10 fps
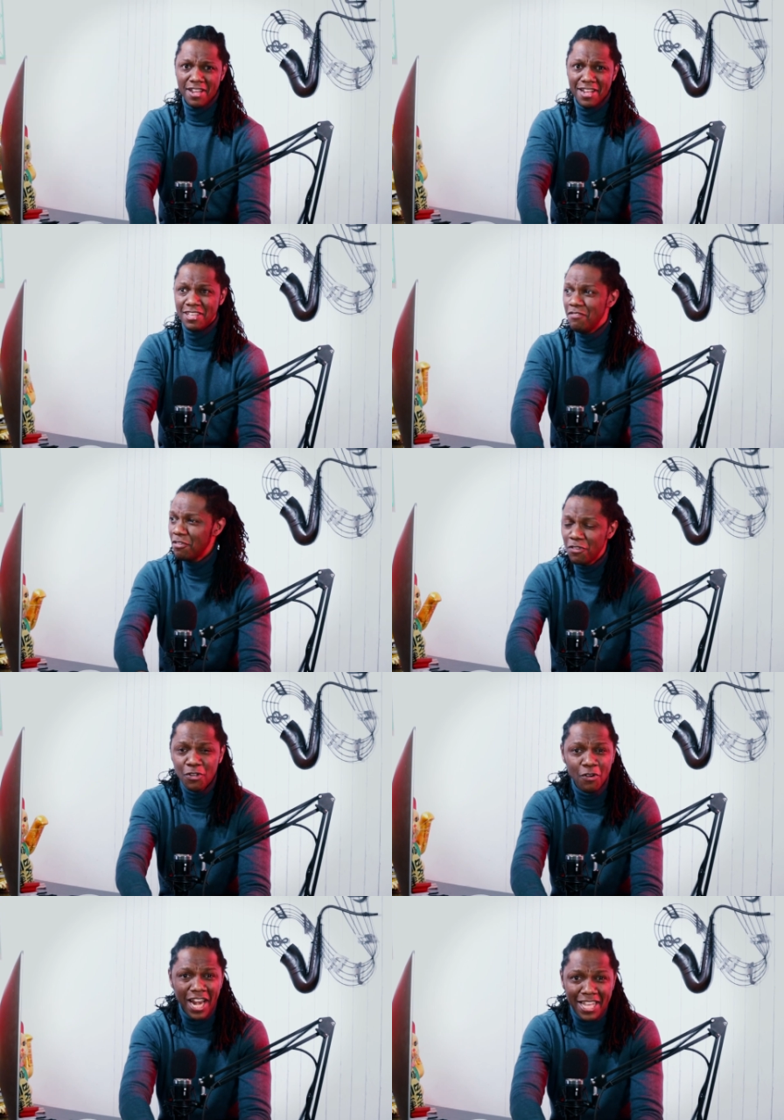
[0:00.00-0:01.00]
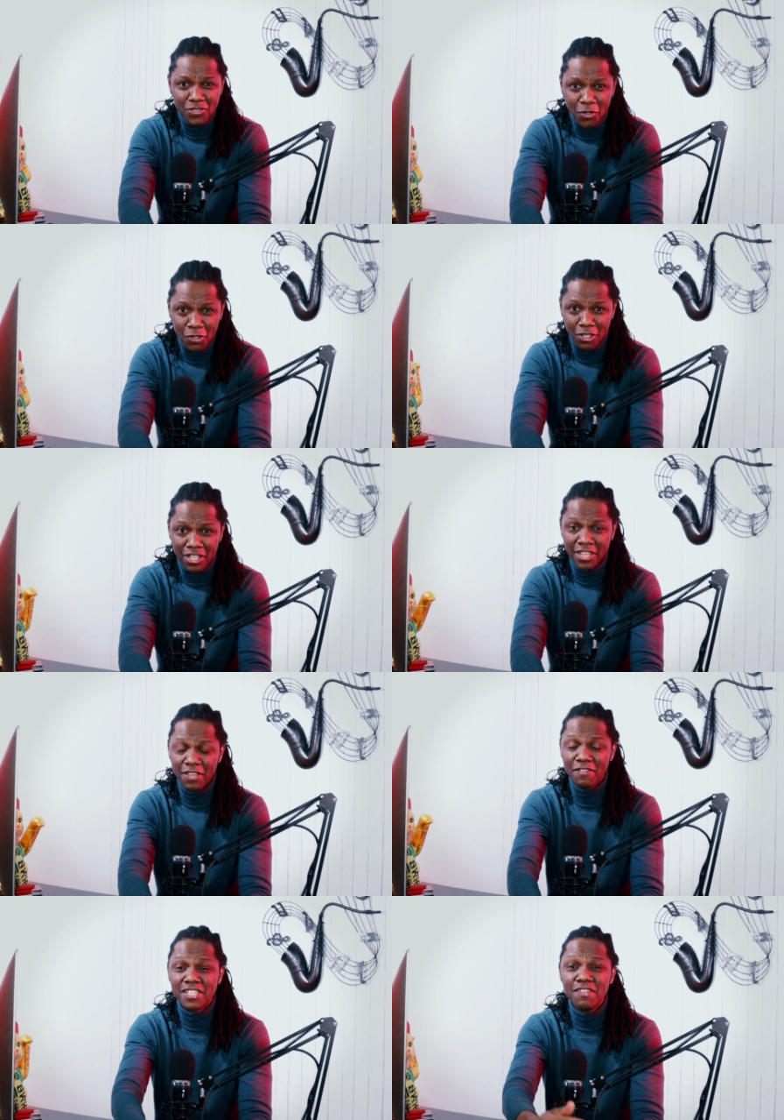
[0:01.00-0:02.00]
right? And even if you don't like to cook,
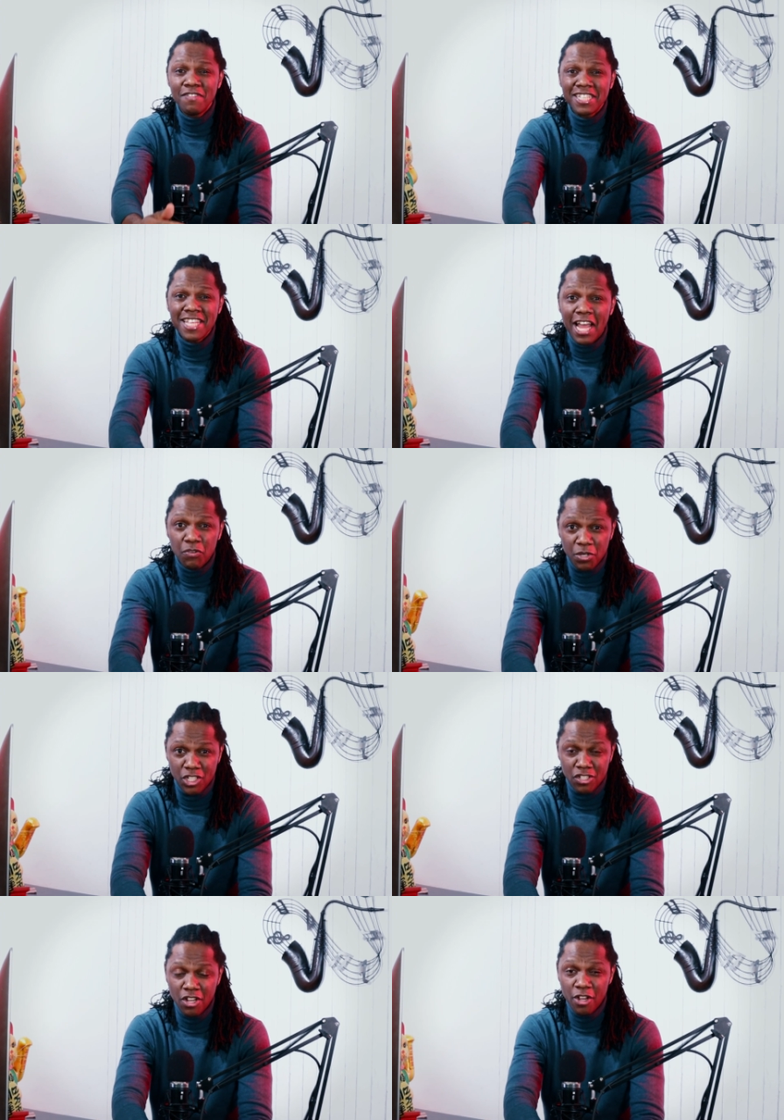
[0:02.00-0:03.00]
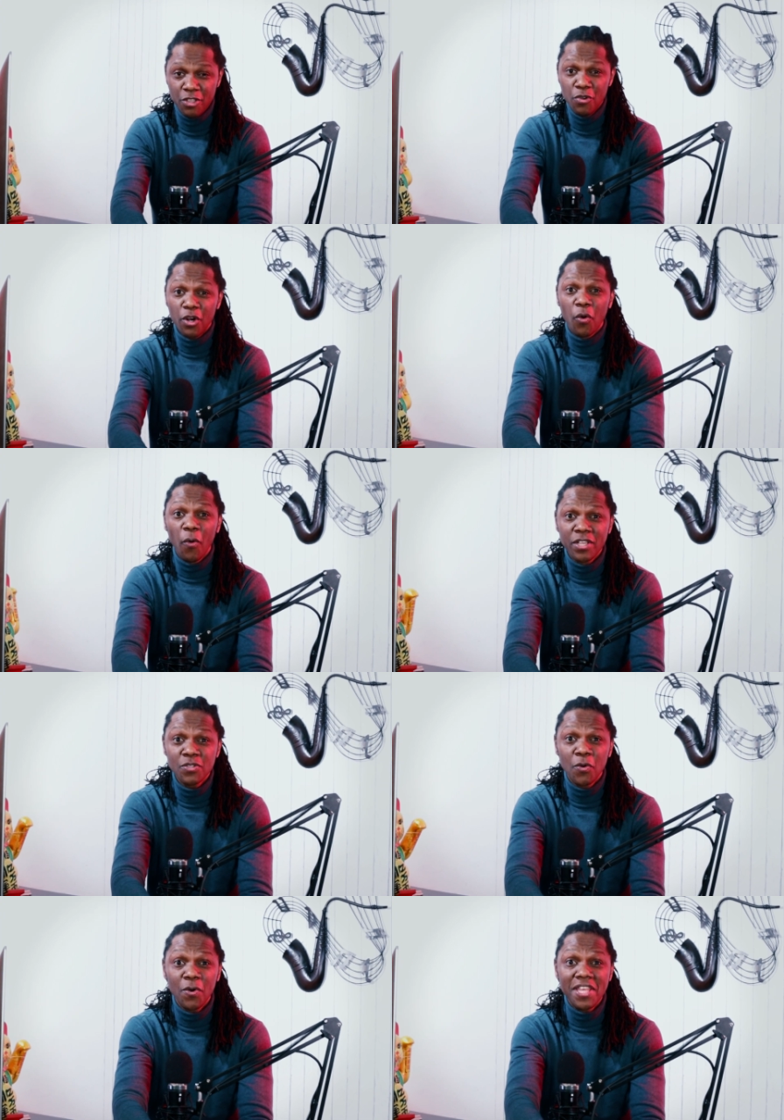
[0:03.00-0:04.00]
if it's even a sandwich, you're going
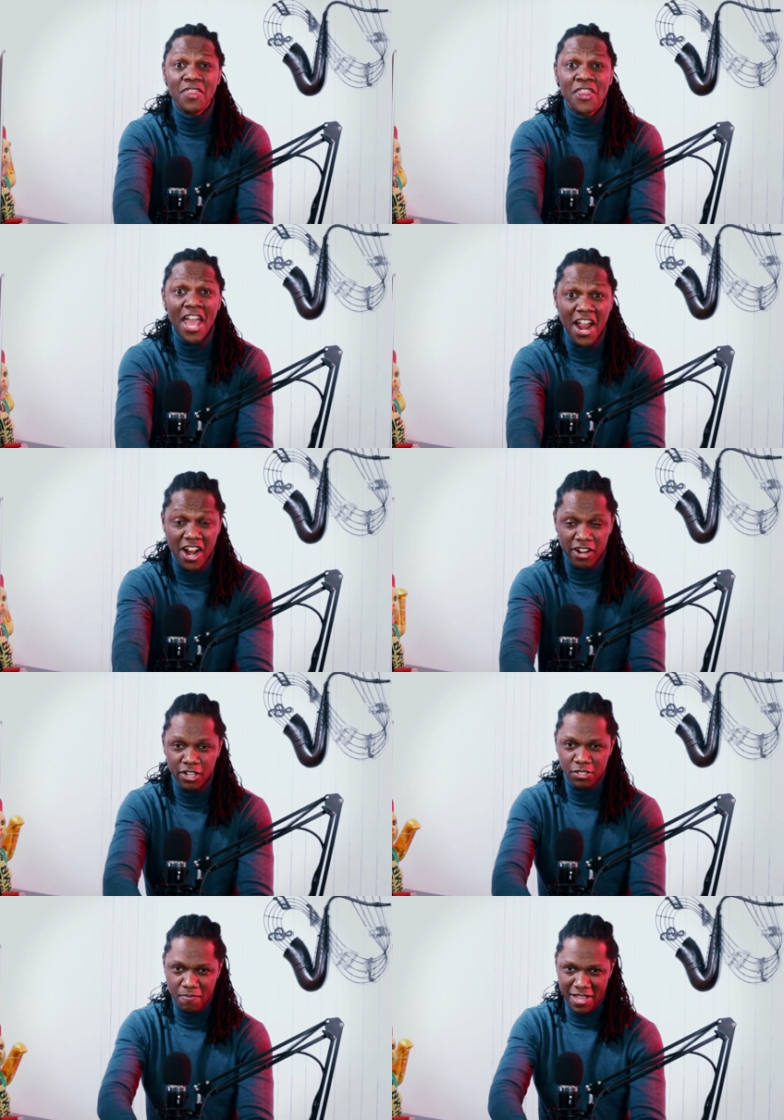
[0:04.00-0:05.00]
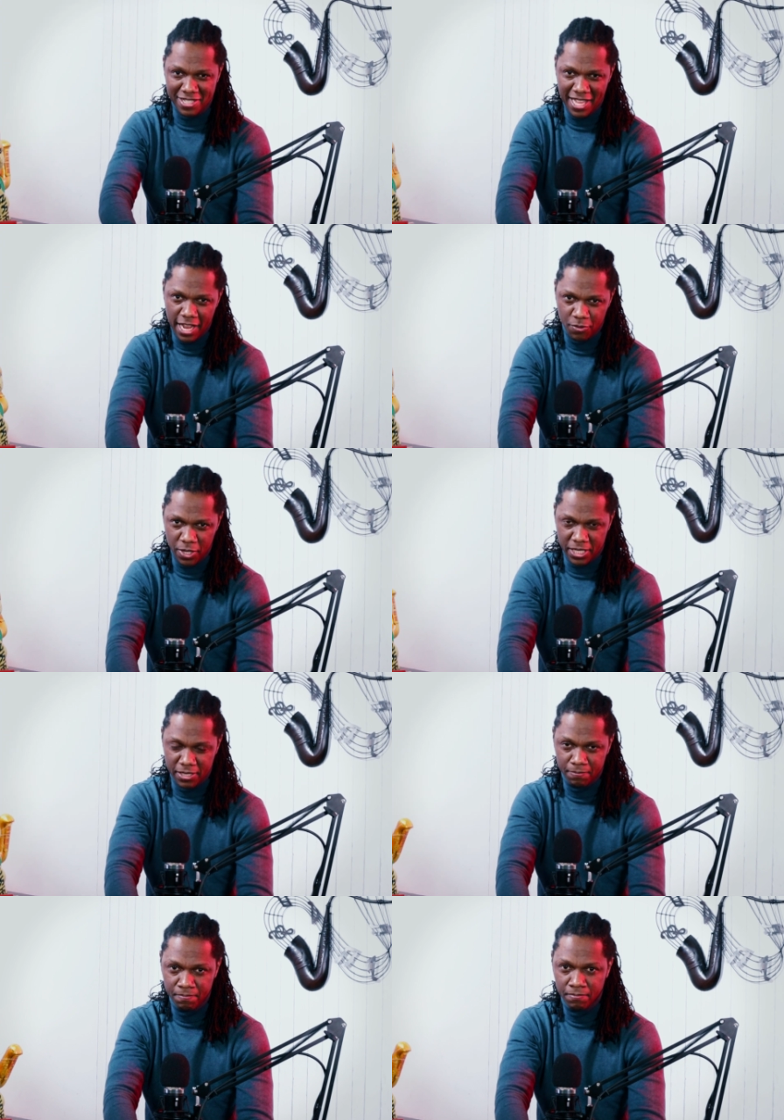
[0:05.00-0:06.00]
to go in there to make a
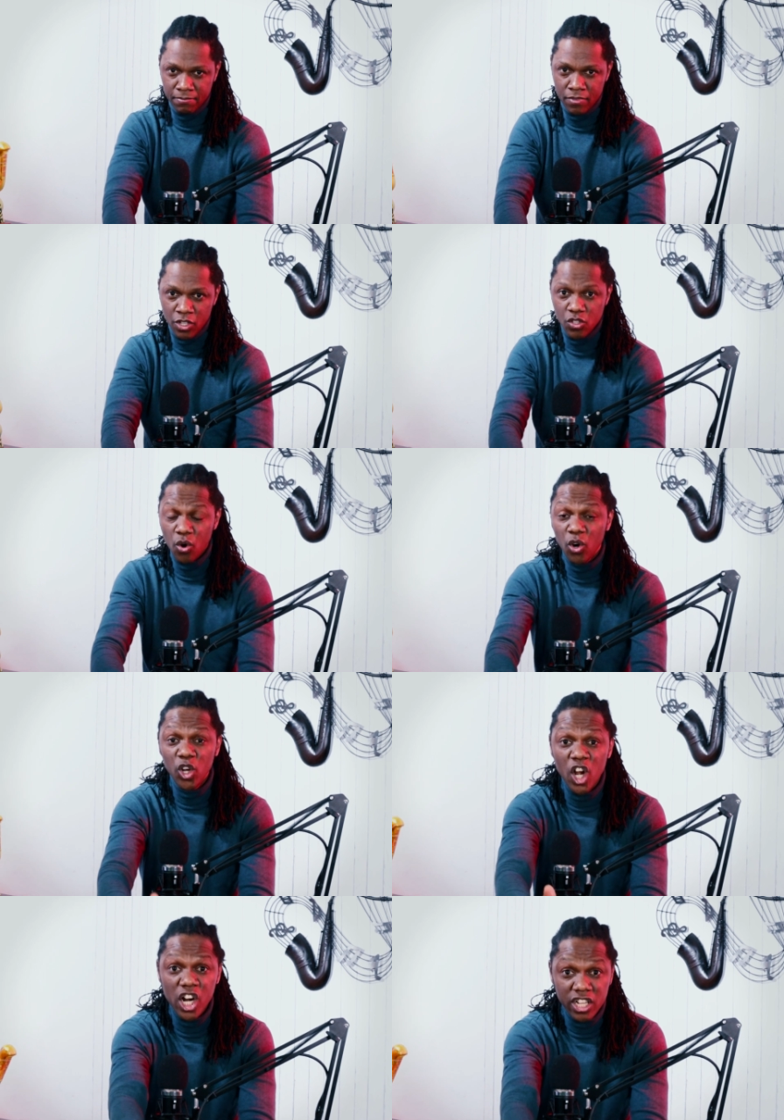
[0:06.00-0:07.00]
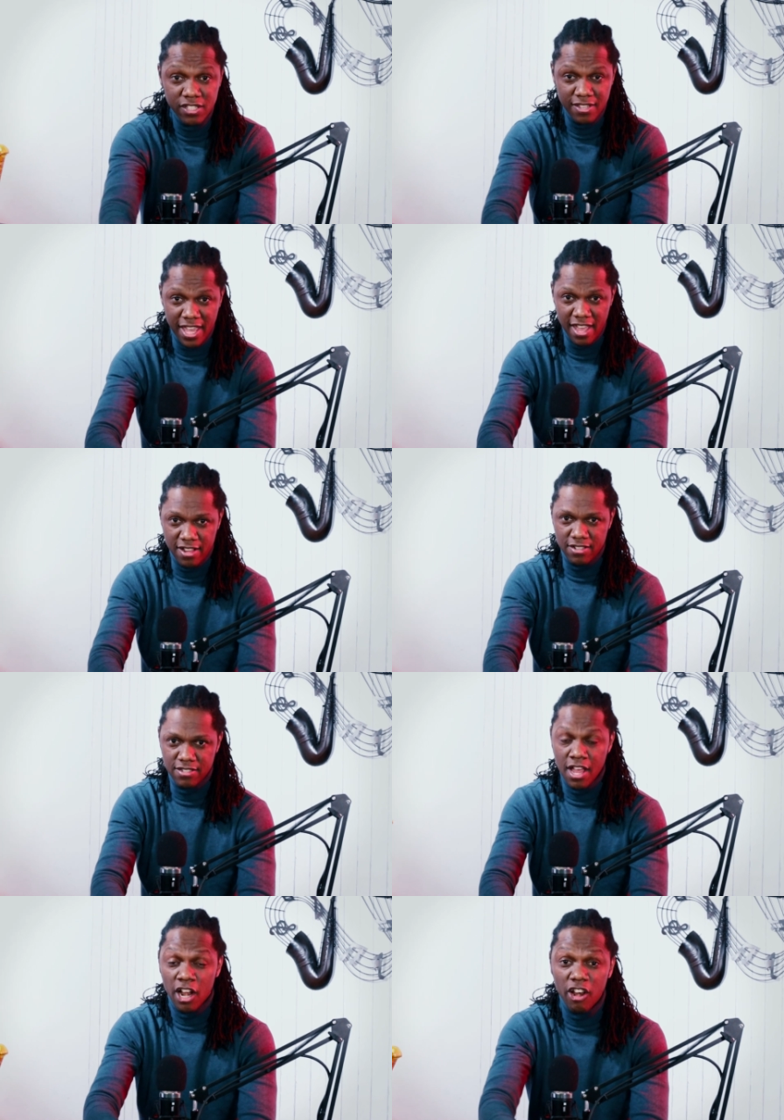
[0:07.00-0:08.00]
sandwich. So go learn your
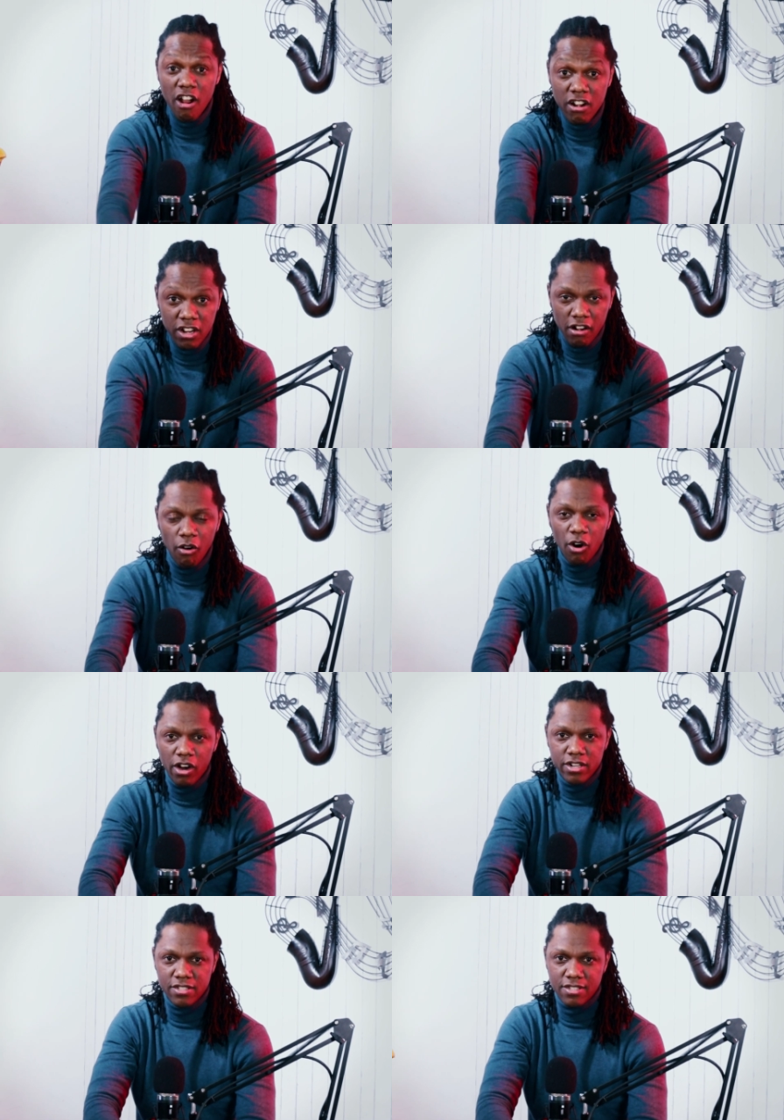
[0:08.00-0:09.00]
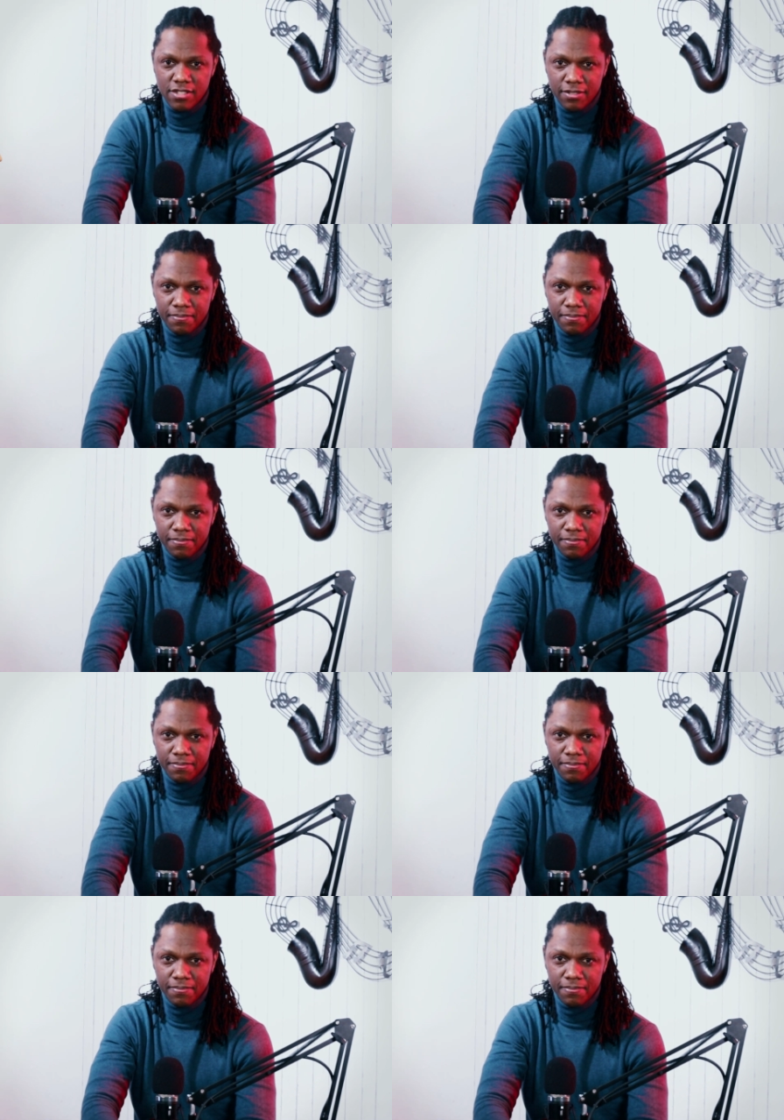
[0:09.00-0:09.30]
scales, learn your chords,